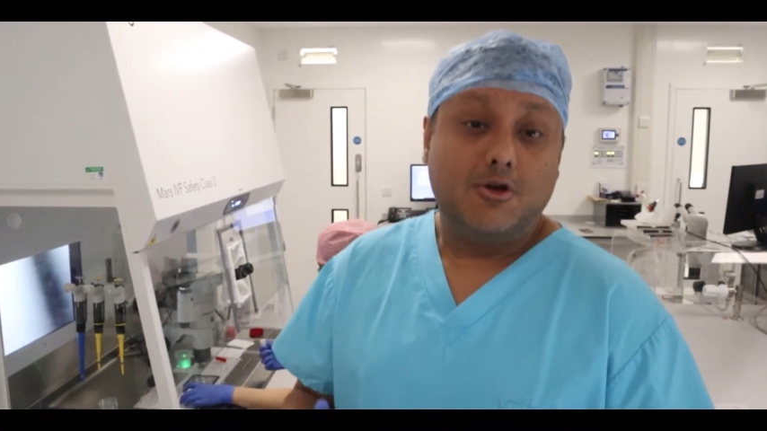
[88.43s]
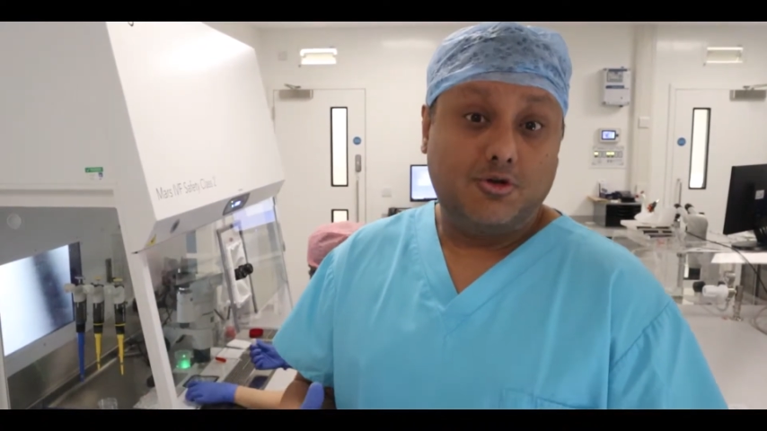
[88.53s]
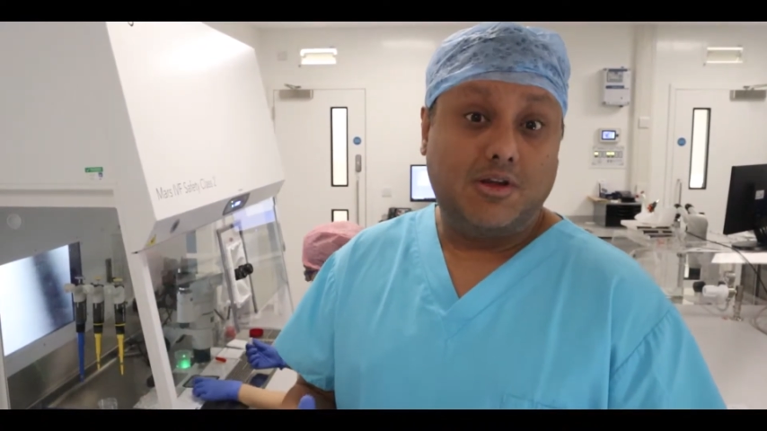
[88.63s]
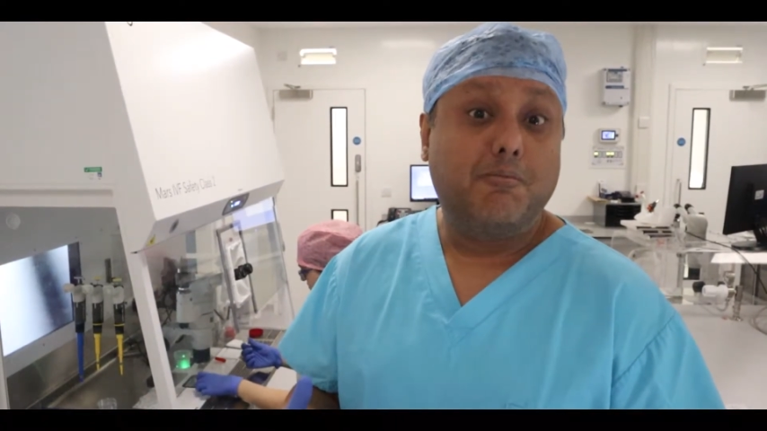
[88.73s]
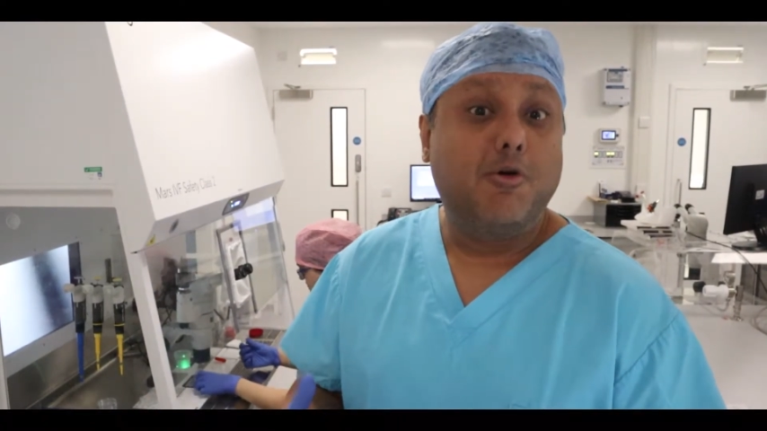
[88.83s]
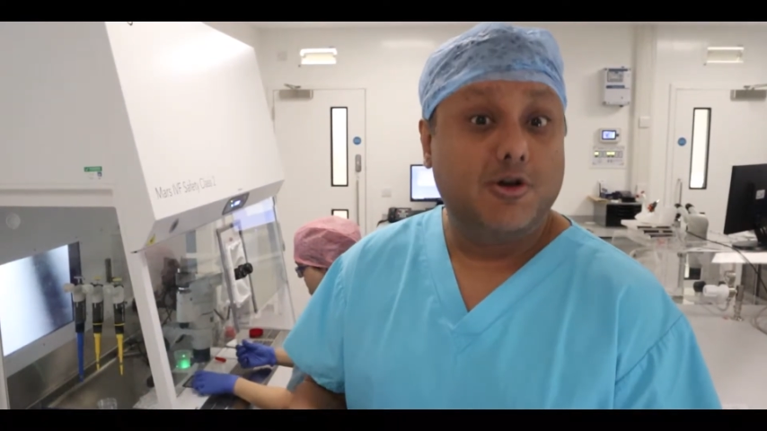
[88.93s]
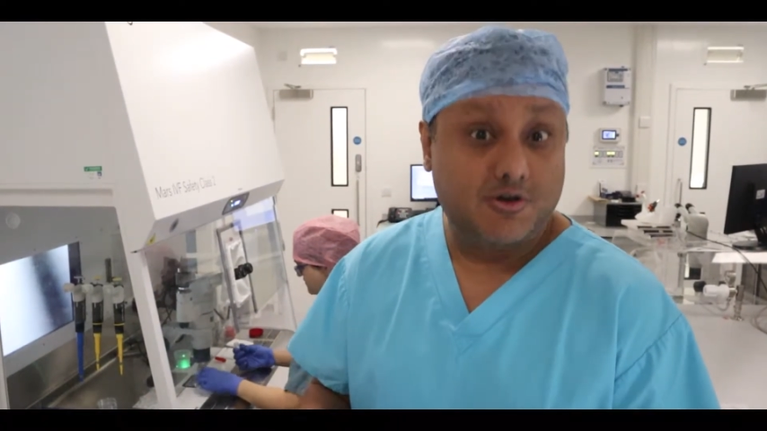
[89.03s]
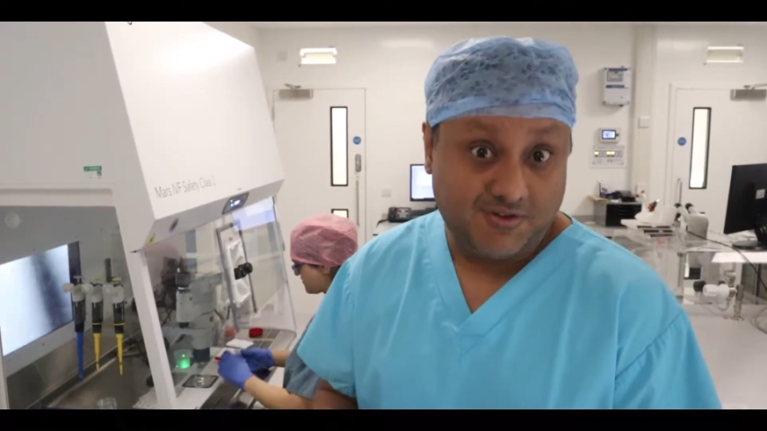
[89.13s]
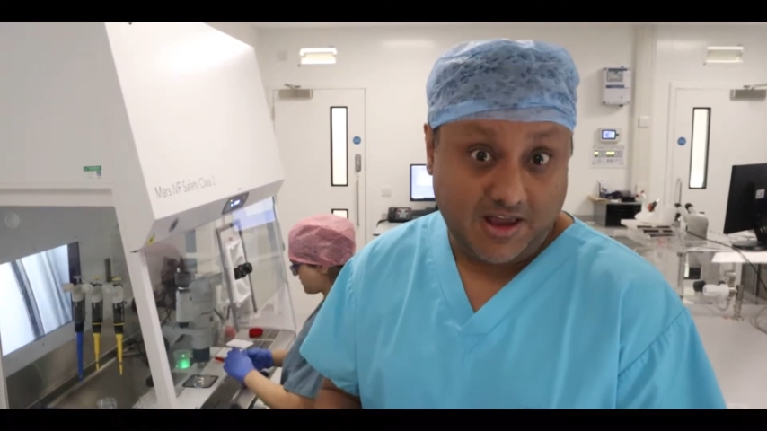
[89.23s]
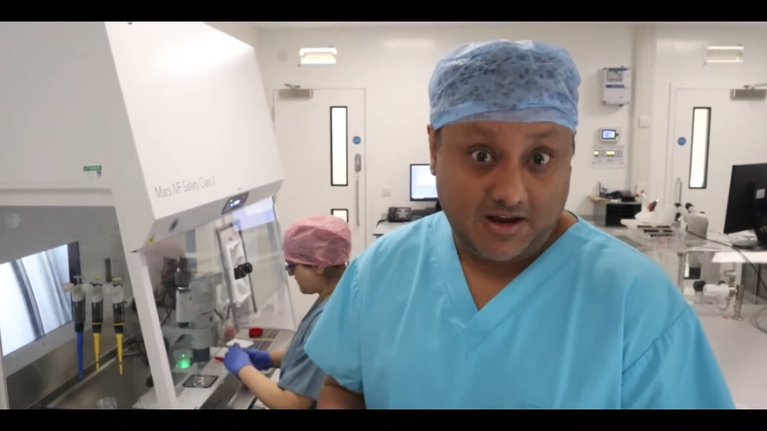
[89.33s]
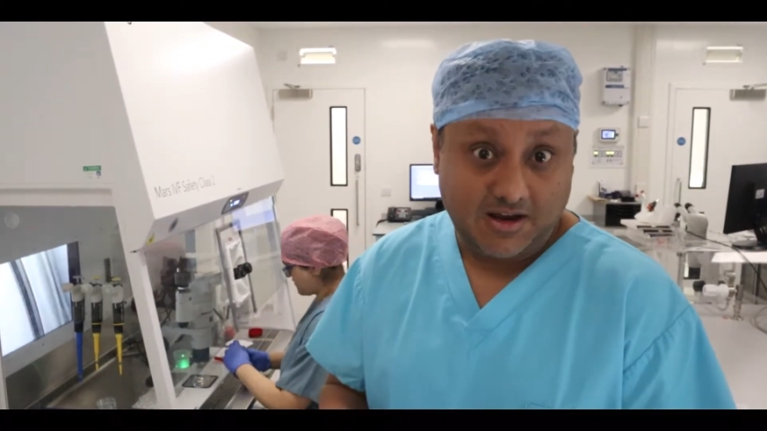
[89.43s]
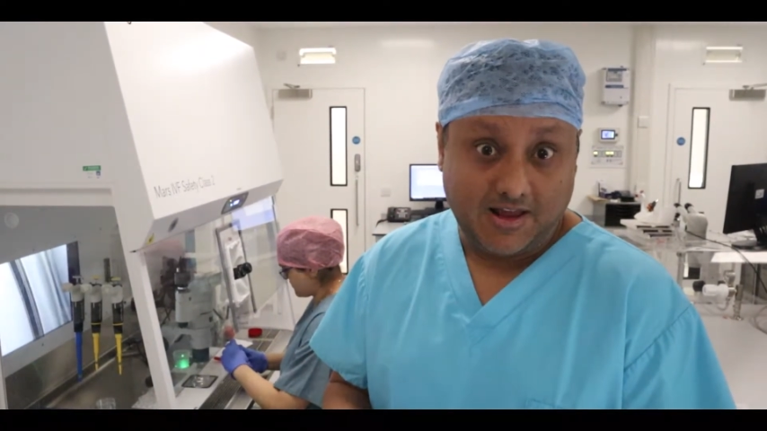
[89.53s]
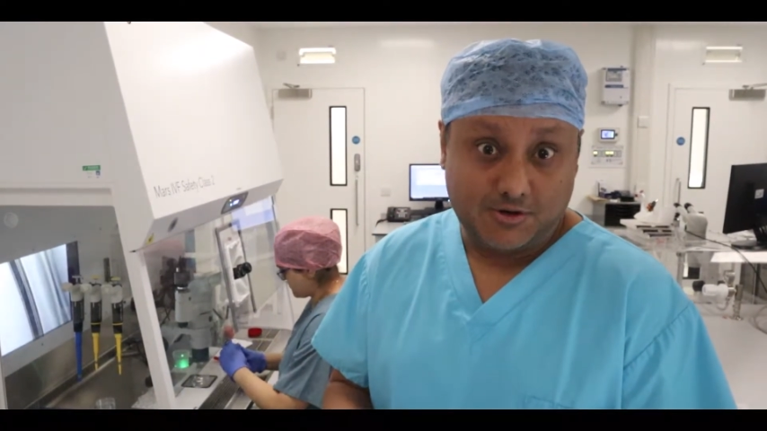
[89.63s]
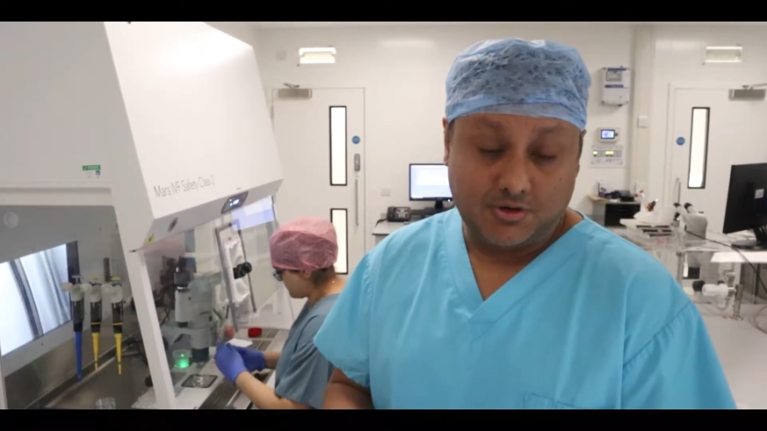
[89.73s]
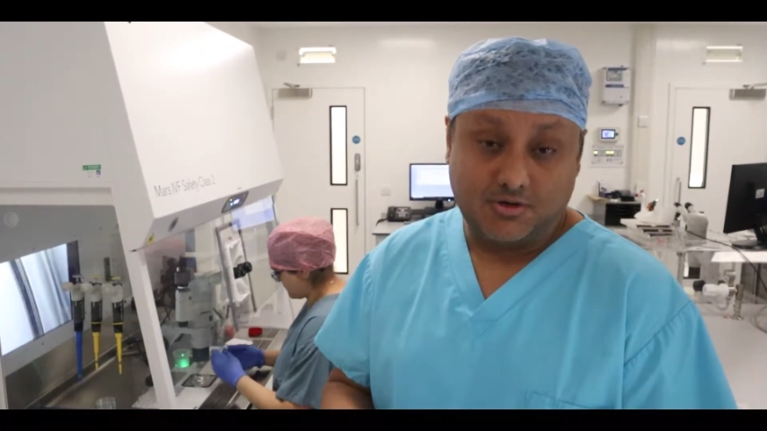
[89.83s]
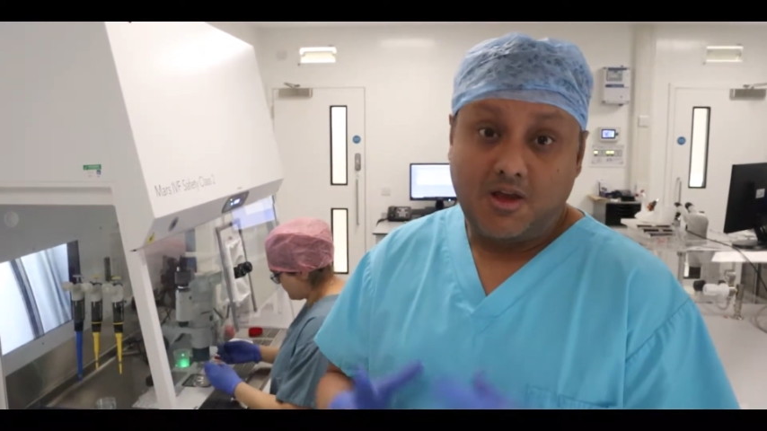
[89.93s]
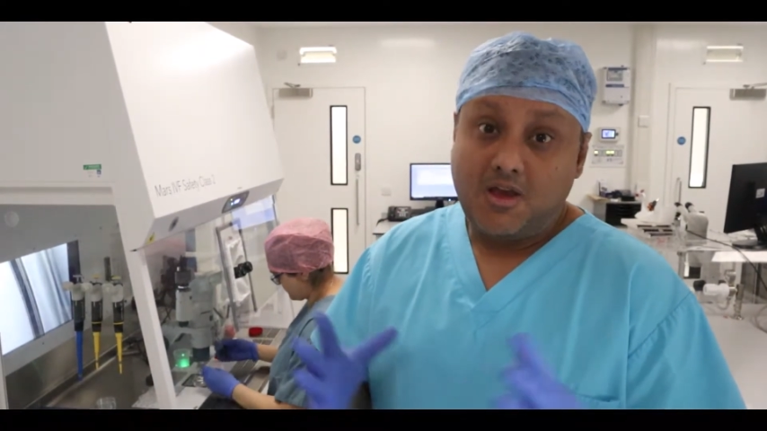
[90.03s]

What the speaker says: to the point of egg collection.